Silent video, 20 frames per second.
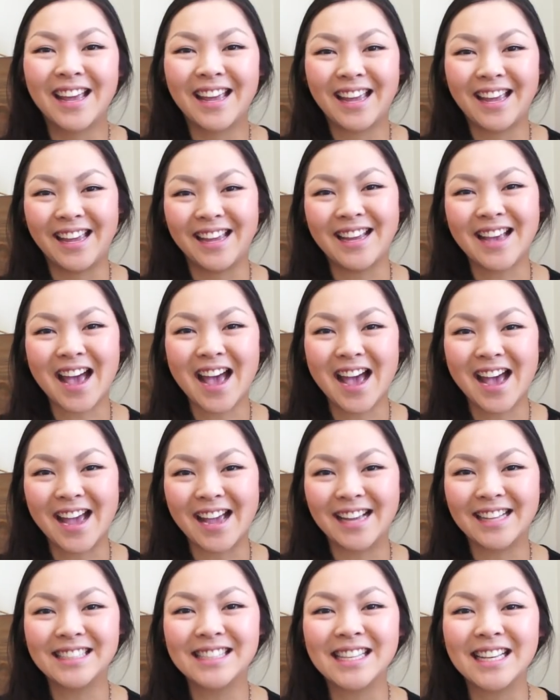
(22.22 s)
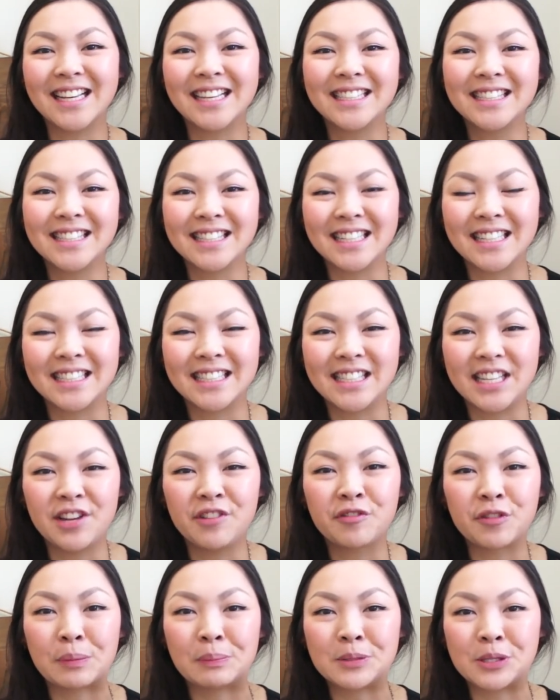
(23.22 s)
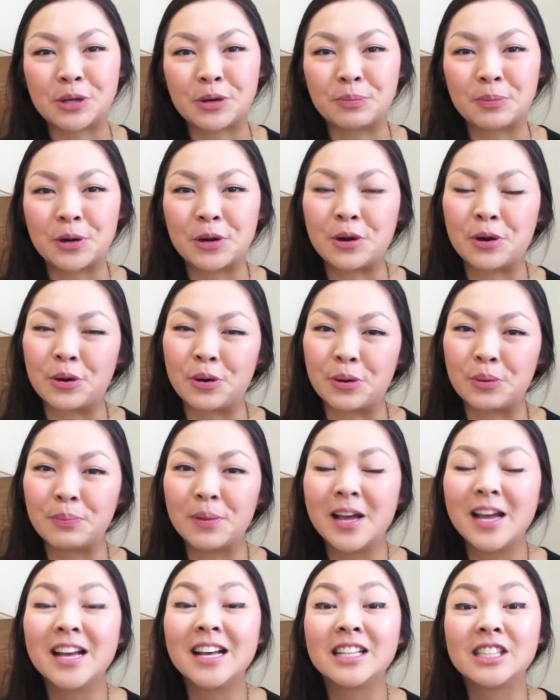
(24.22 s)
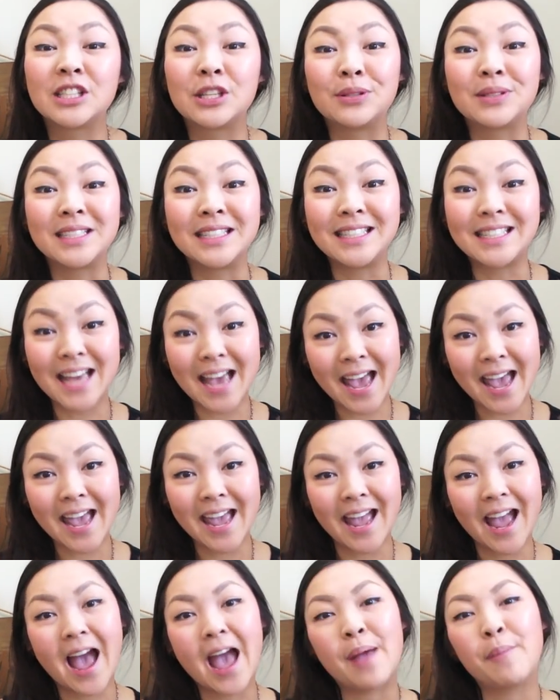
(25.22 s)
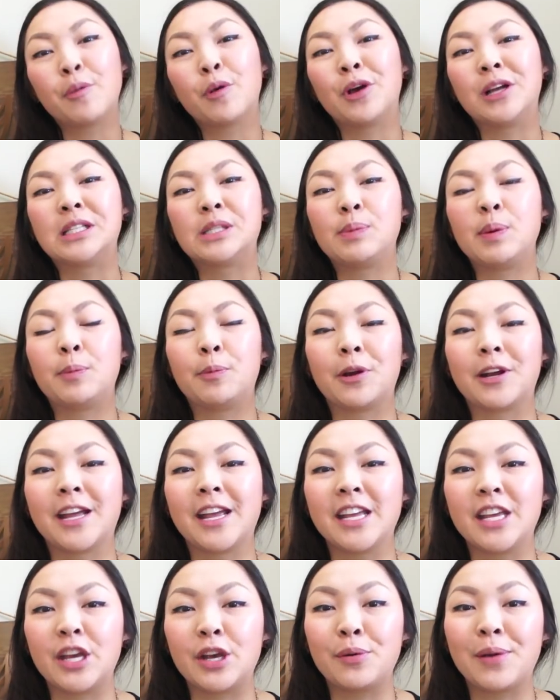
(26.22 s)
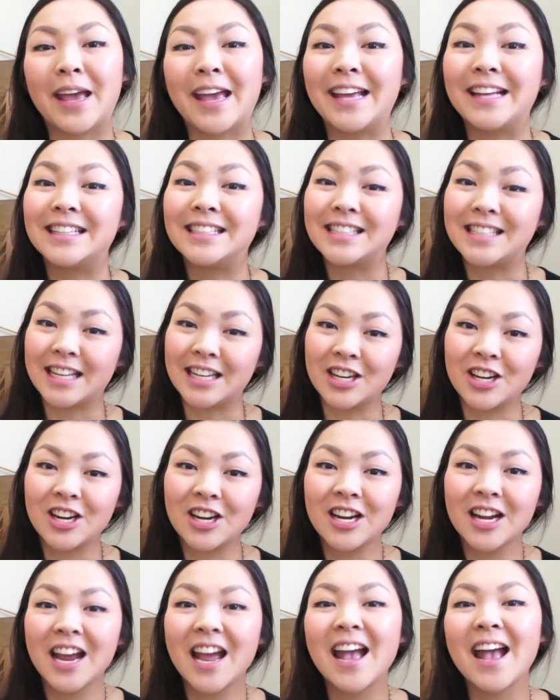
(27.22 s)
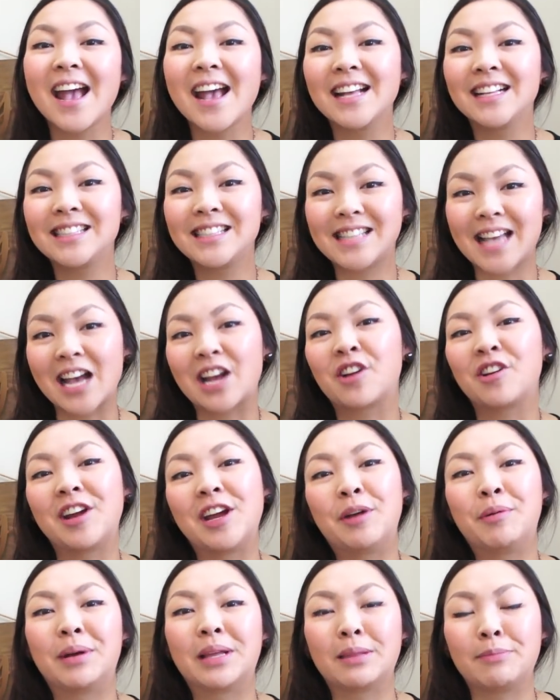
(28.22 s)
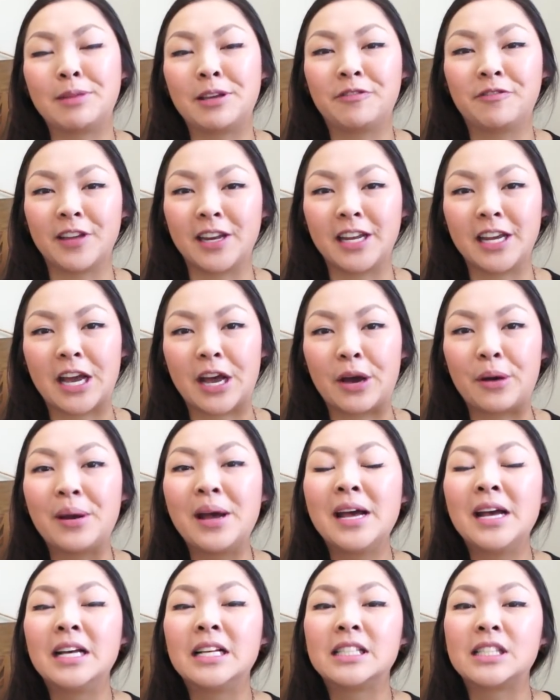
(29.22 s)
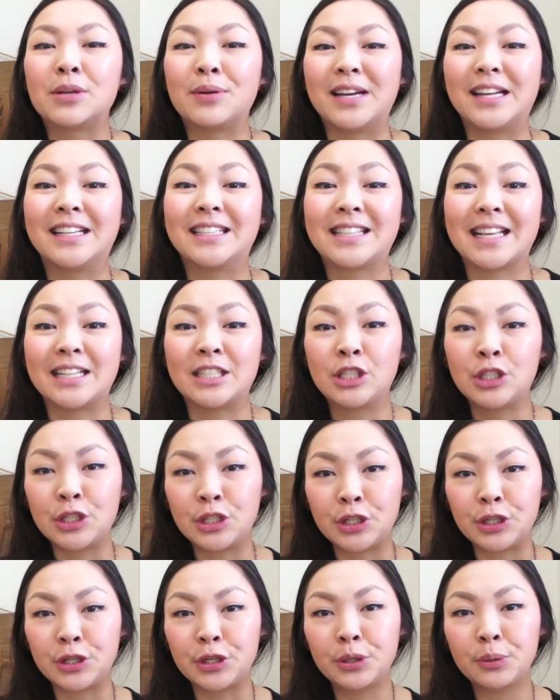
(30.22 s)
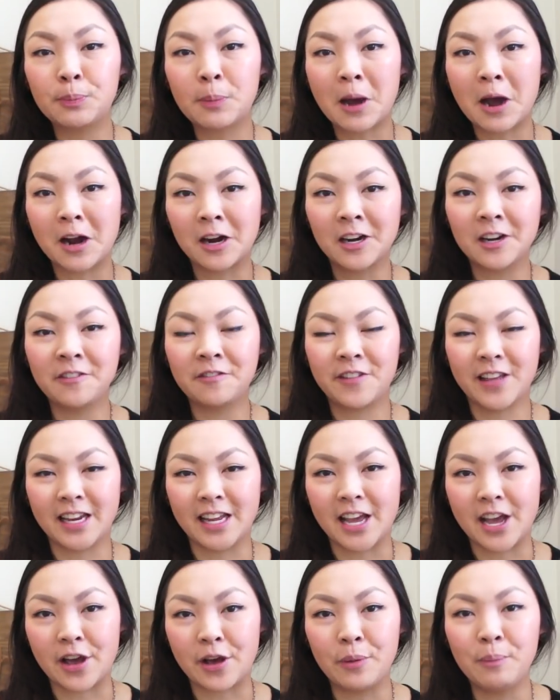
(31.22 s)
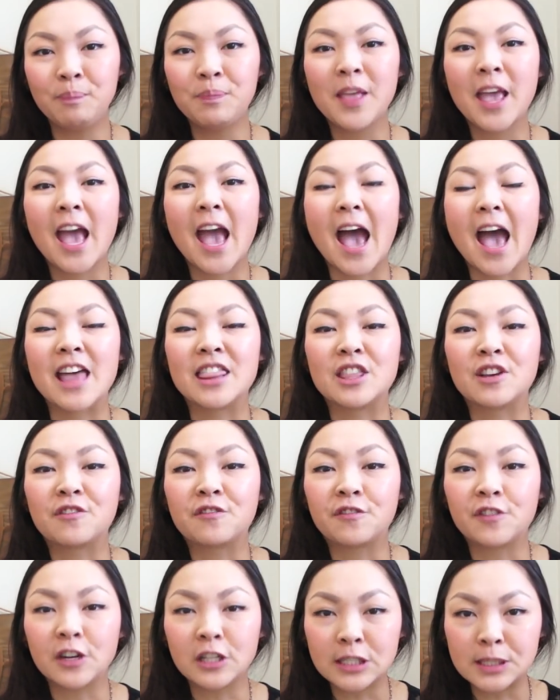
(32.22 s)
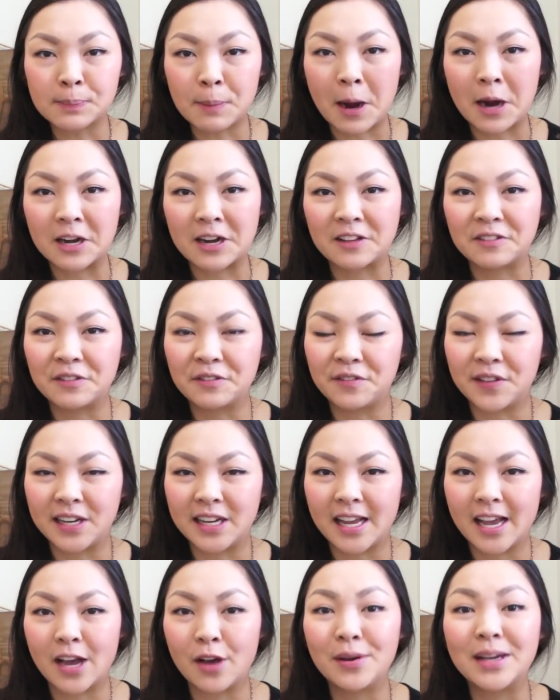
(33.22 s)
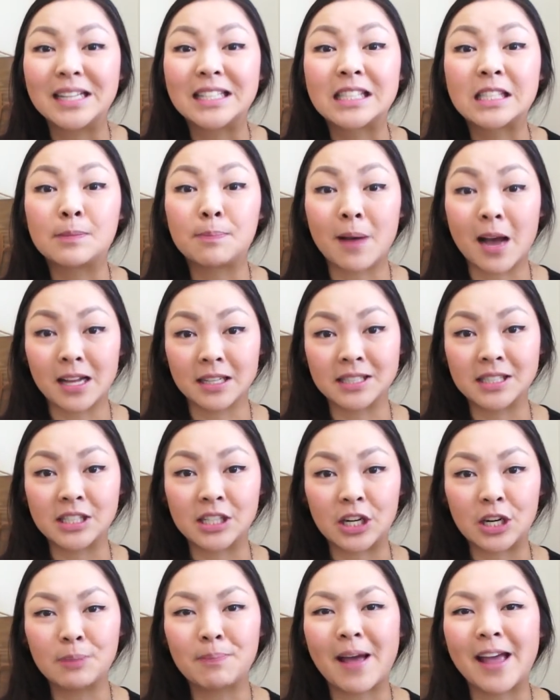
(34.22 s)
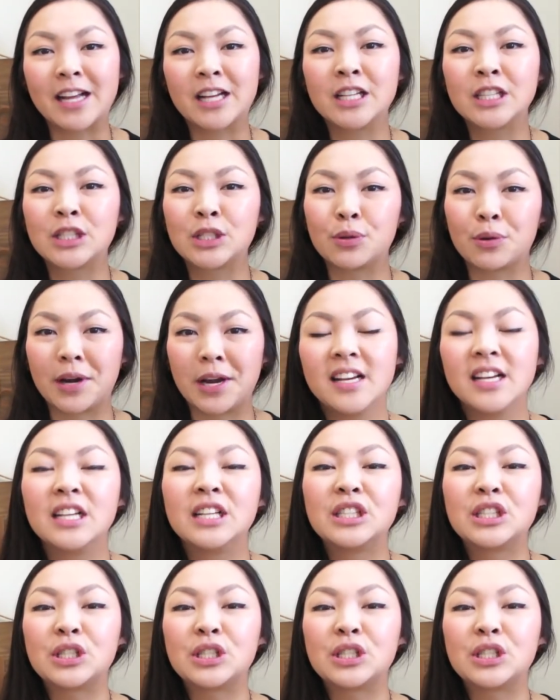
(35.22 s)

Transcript: Hey guys, it's Lindsay from Domer Home. So today I'm going to be bringing you a dinner and decorate with me video. So it is a two-part video, and the first part of the video is sponsored by Cosori.